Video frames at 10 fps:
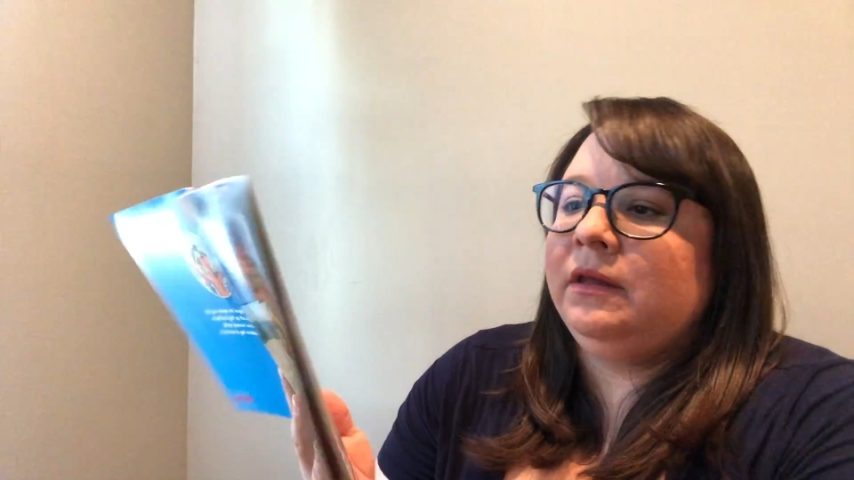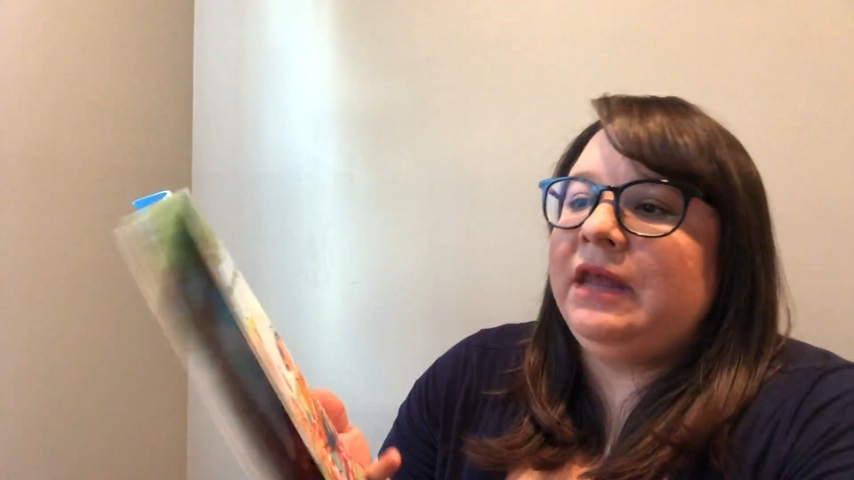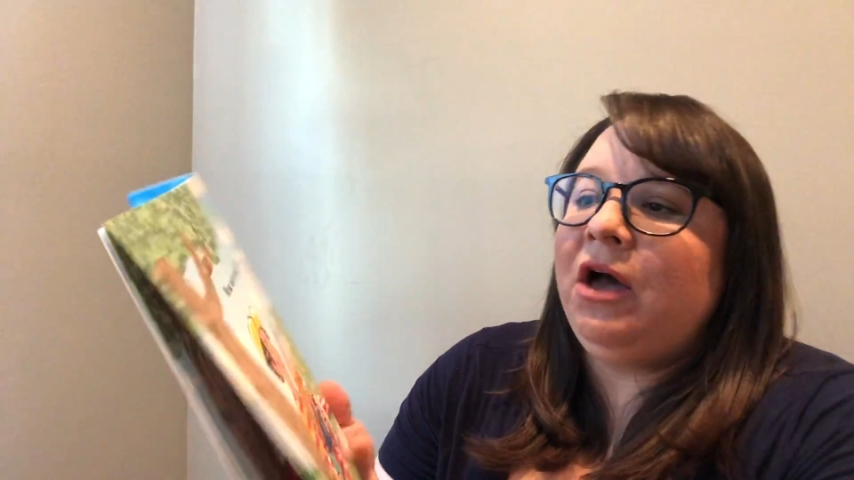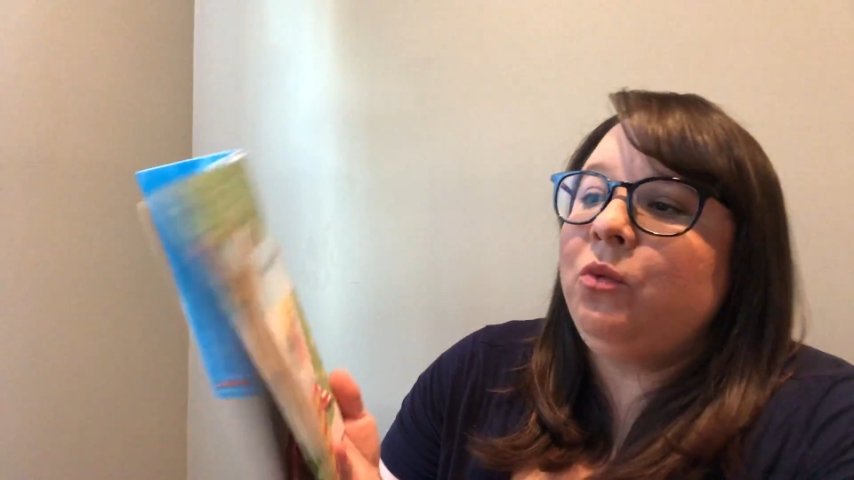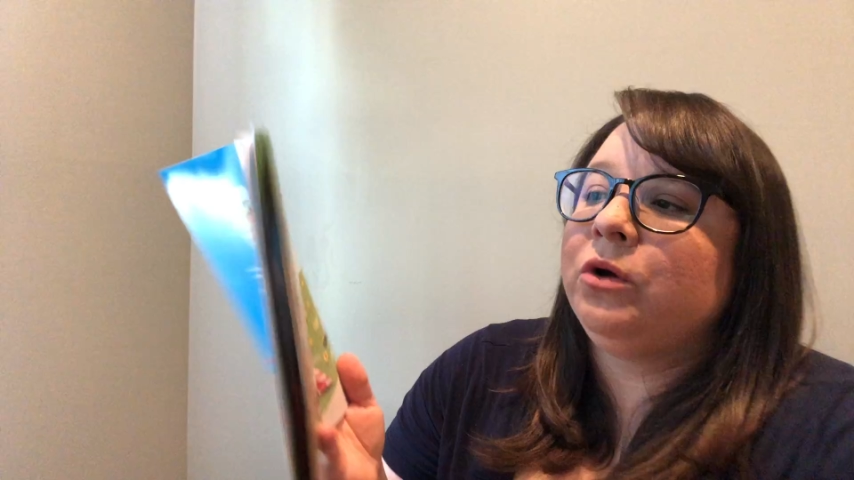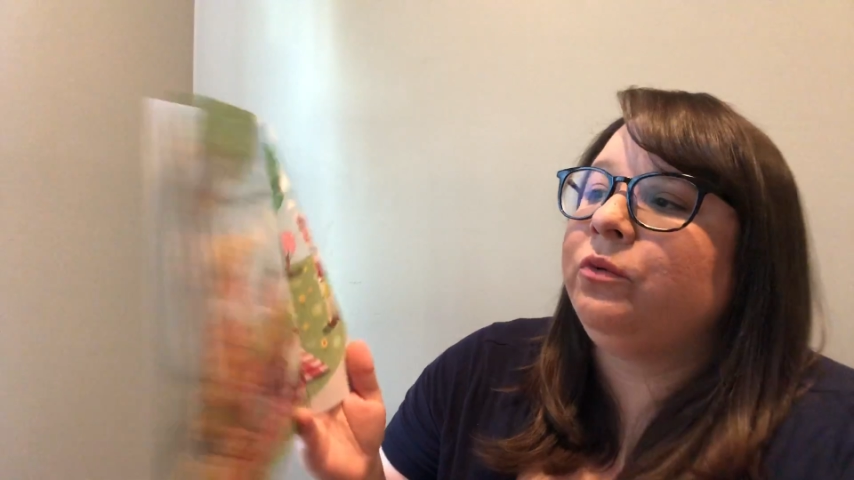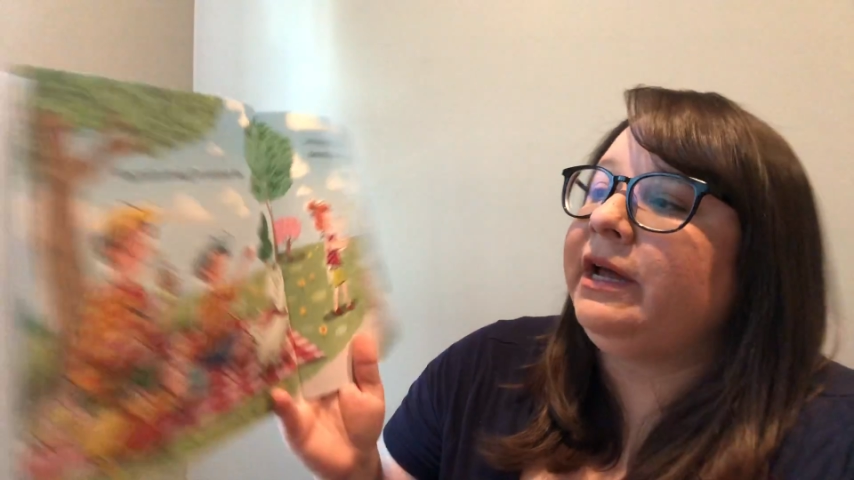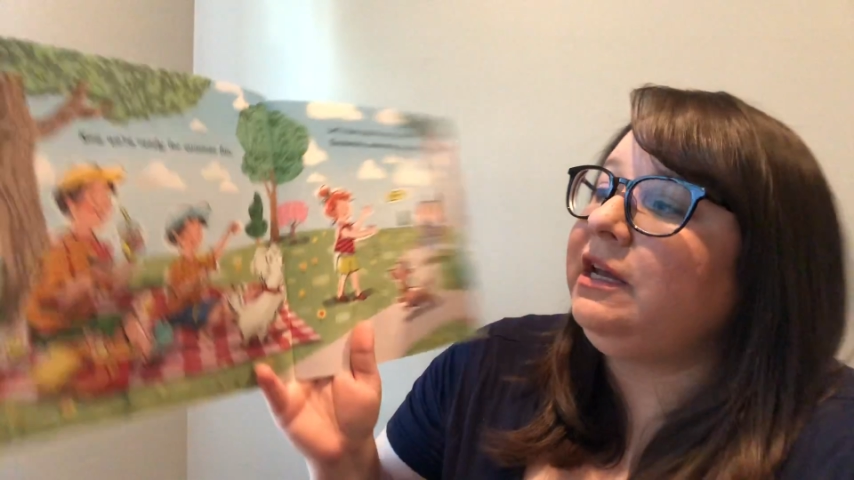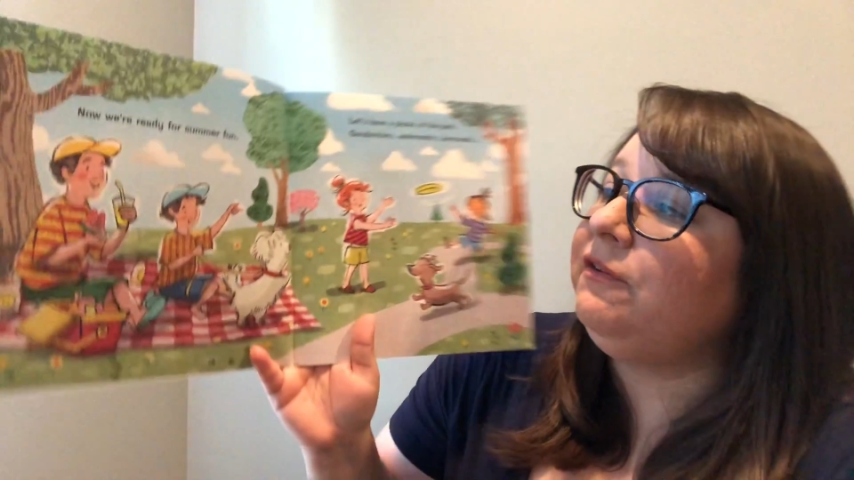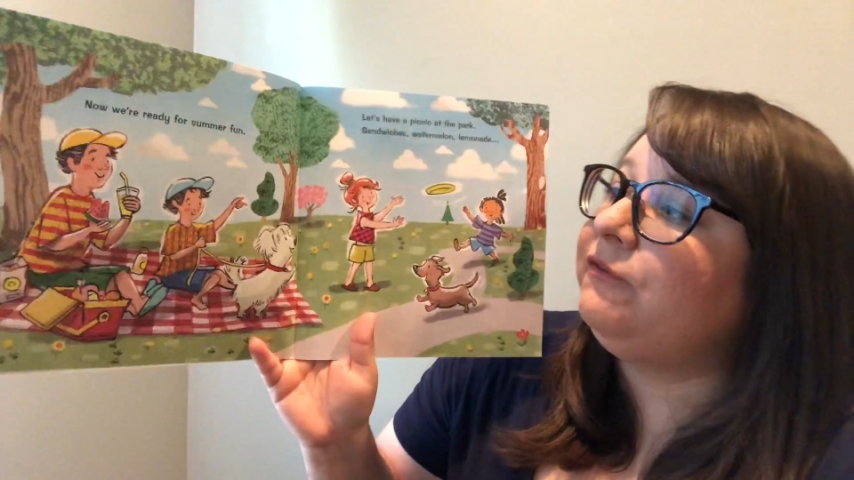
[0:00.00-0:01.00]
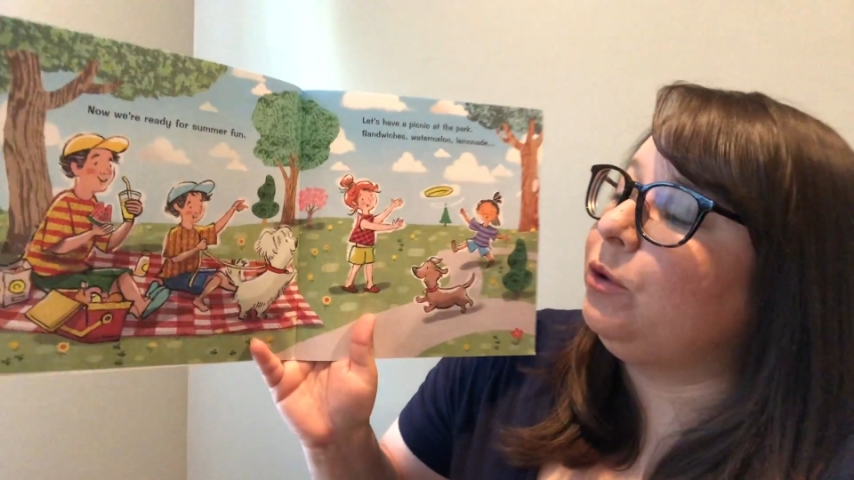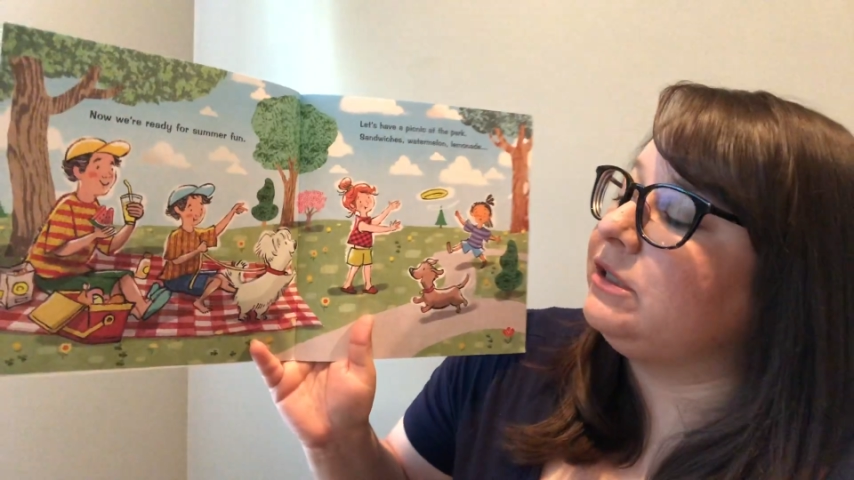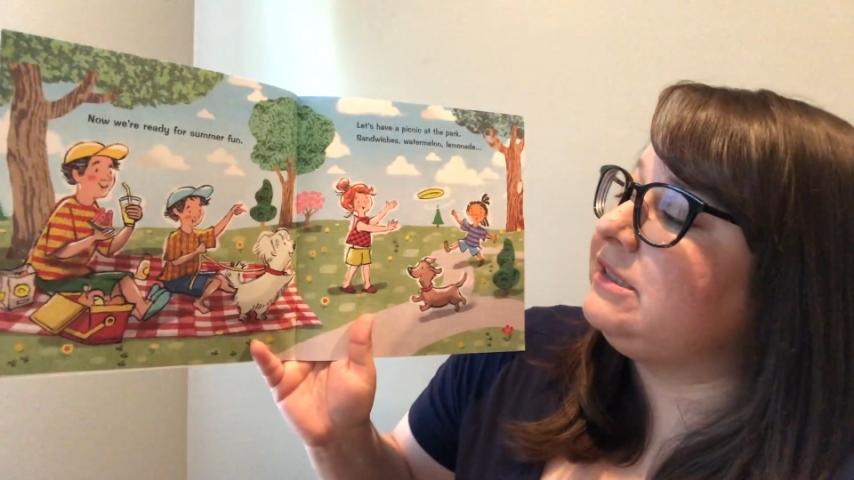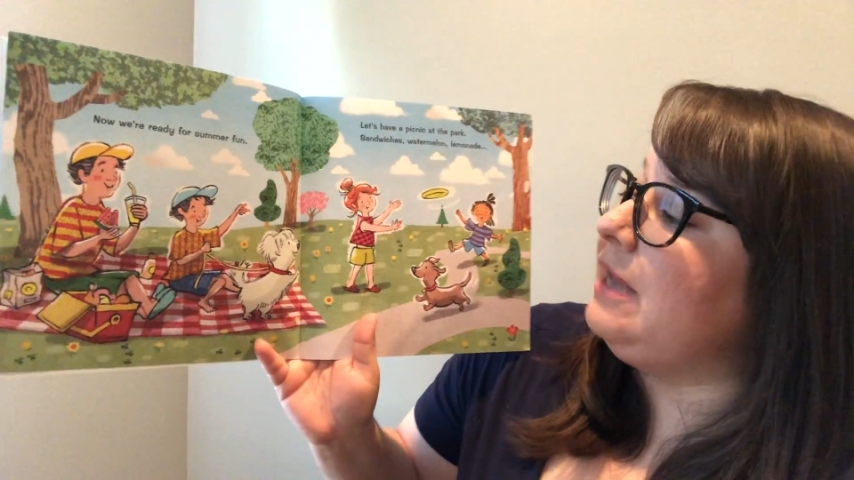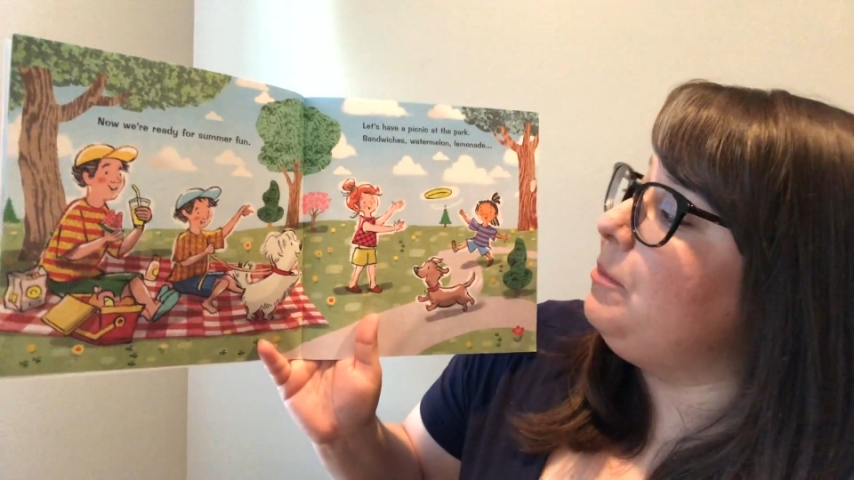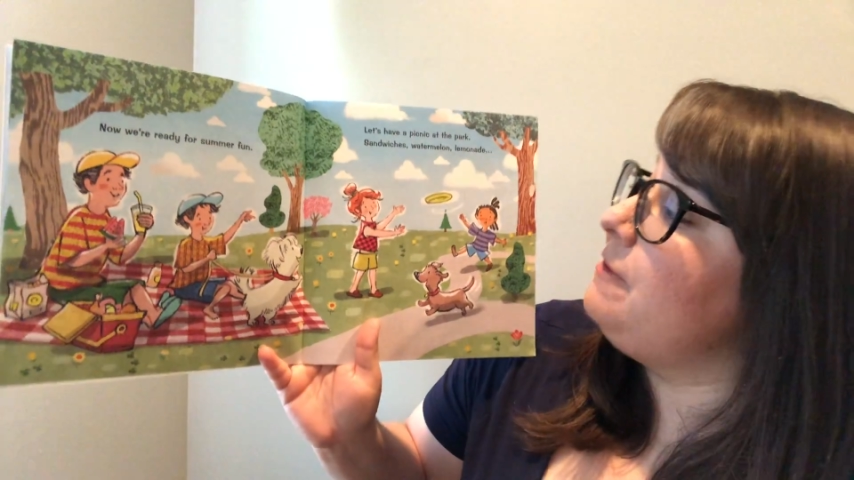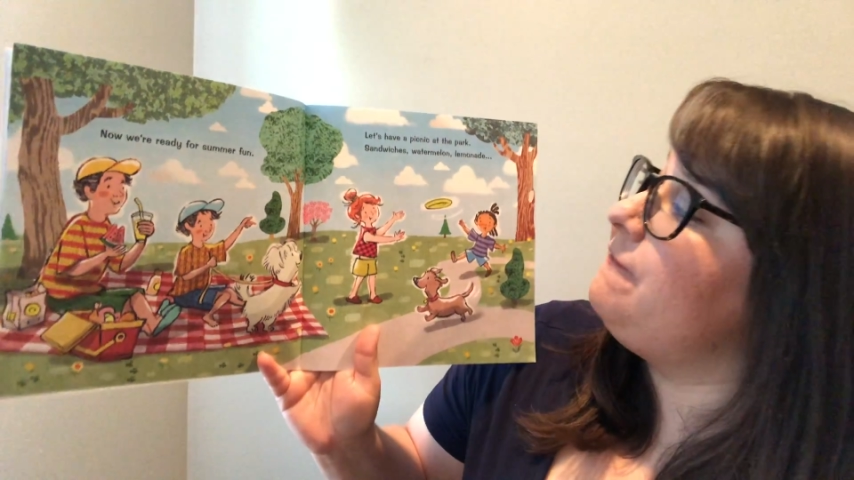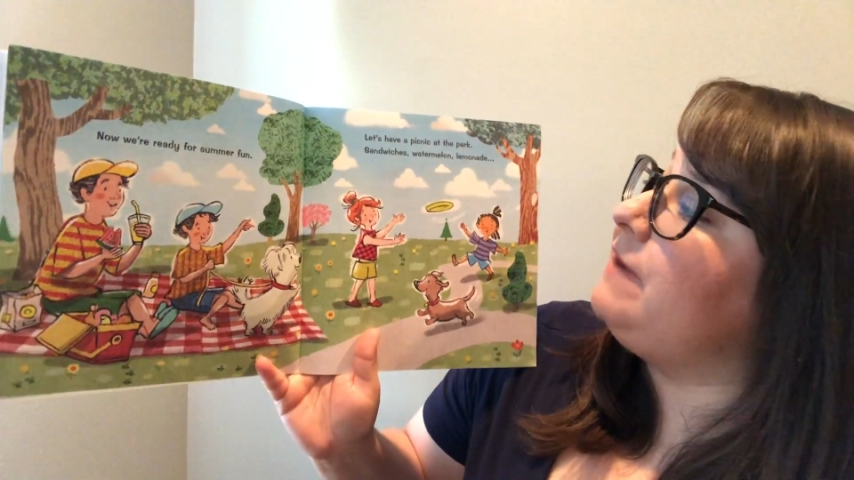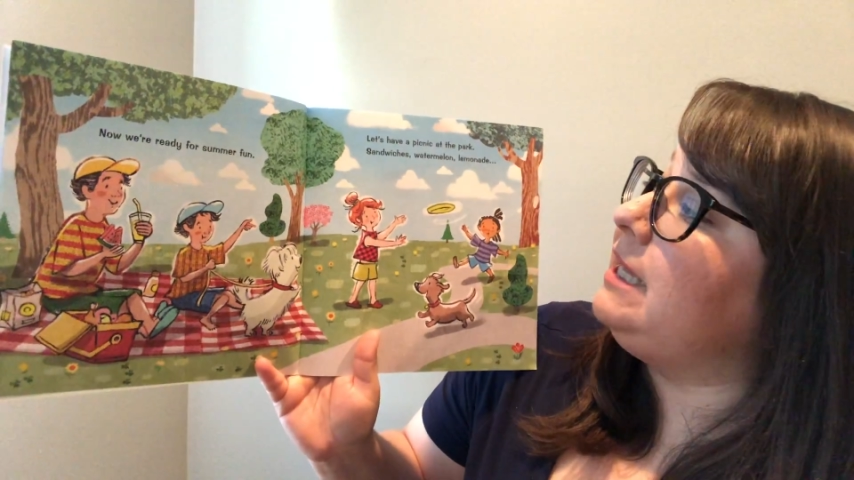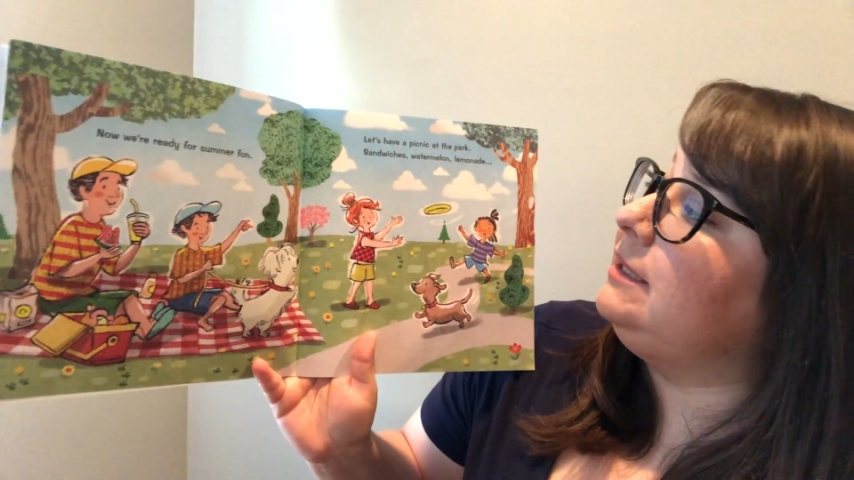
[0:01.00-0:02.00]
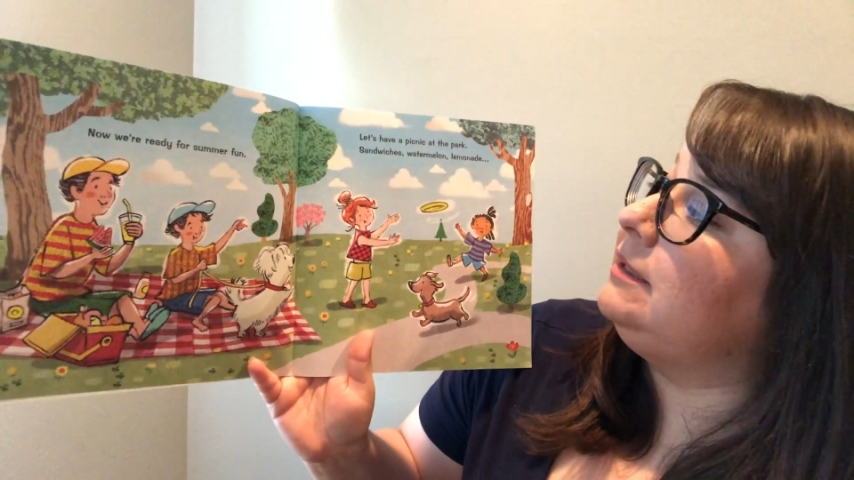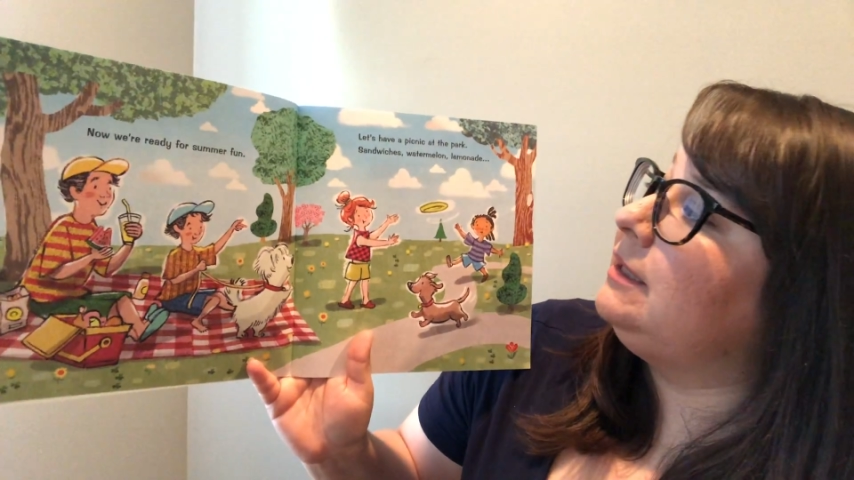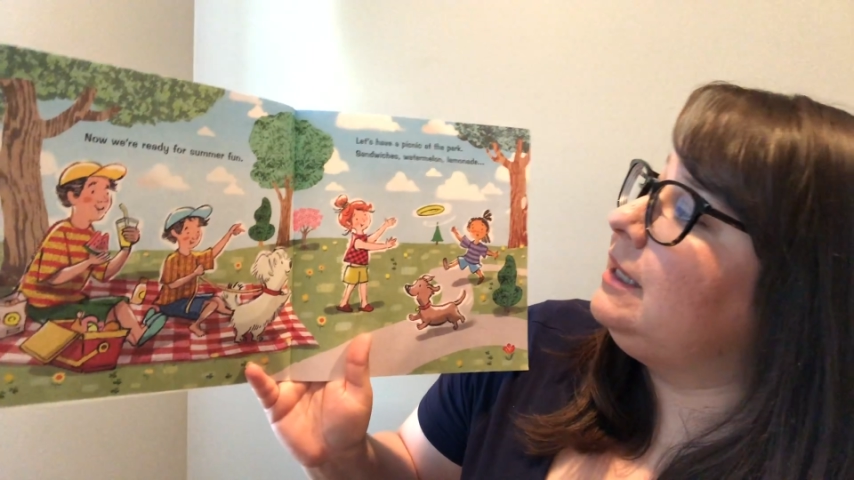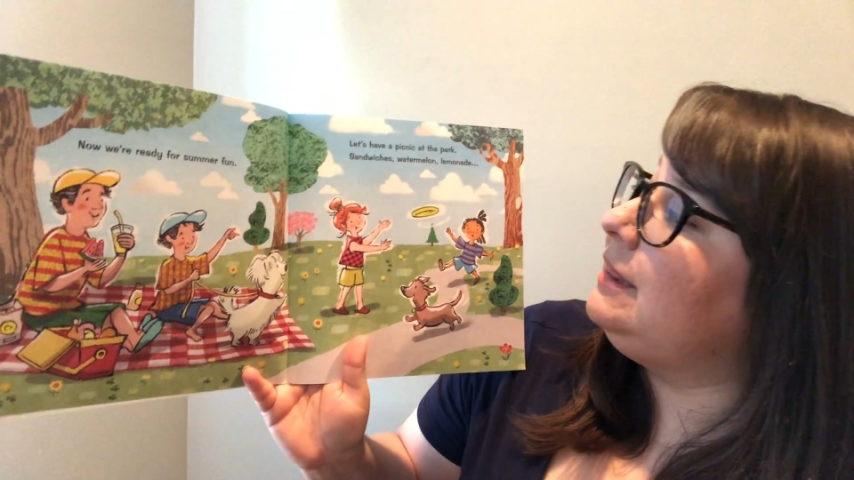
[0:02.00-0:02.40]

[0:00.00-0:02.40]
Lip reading: Now we're ready for summer fun.